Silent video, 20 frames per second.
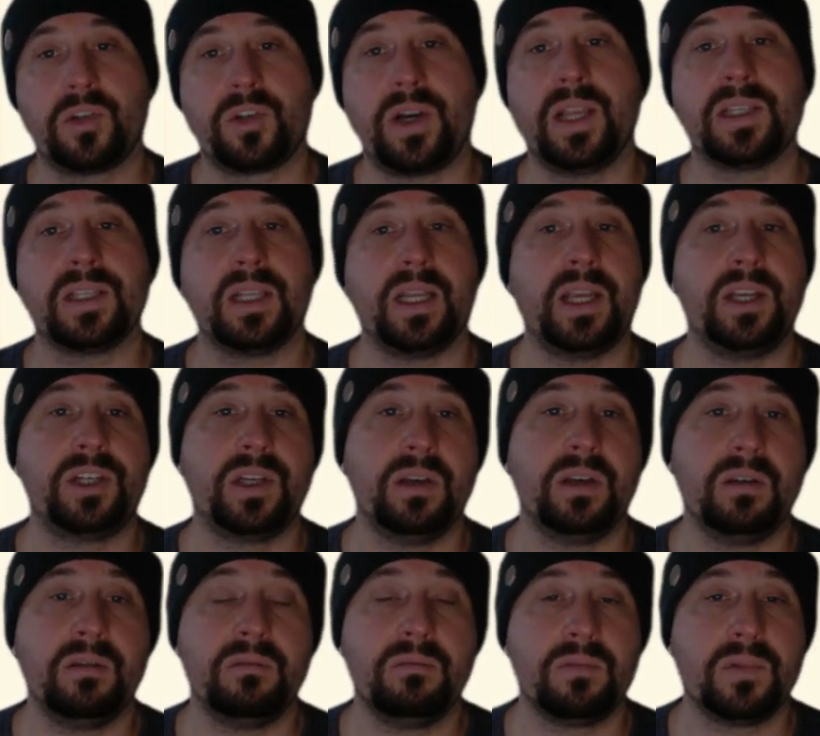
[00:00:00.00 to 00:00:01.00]

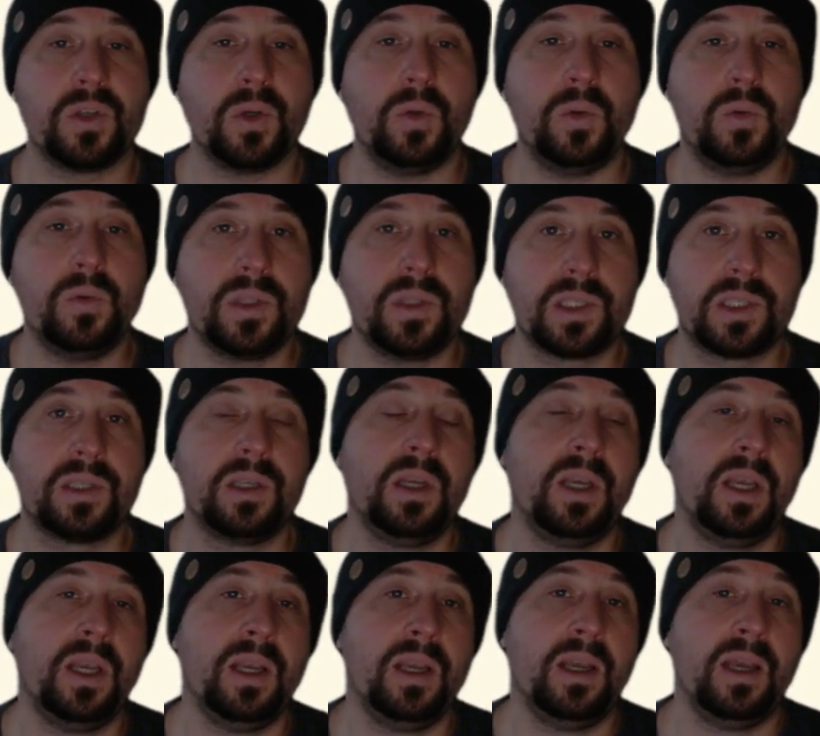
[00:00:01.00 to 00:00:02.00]
translation
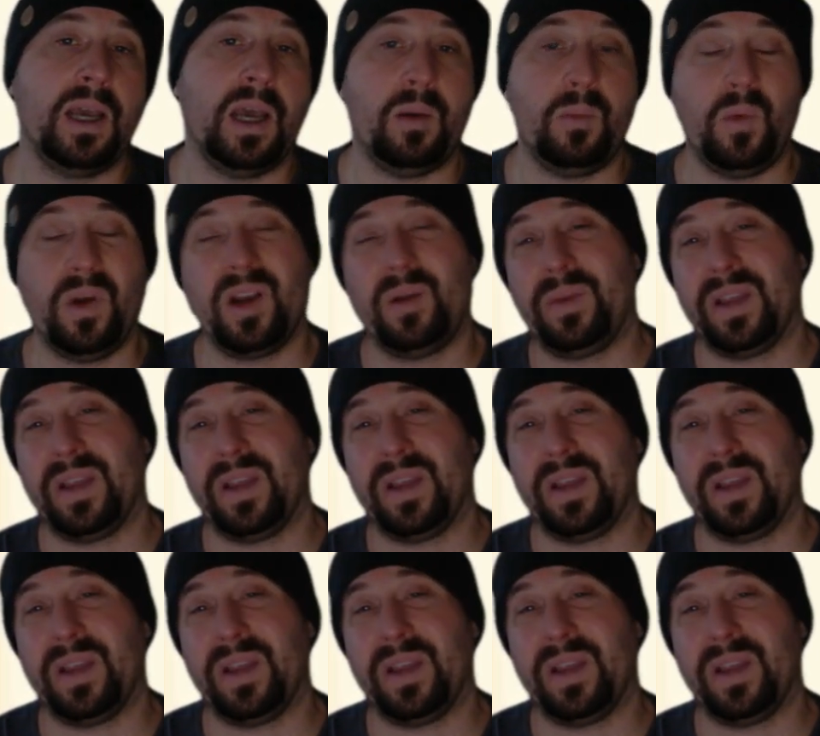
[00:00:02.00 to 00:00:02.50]
tools when I'm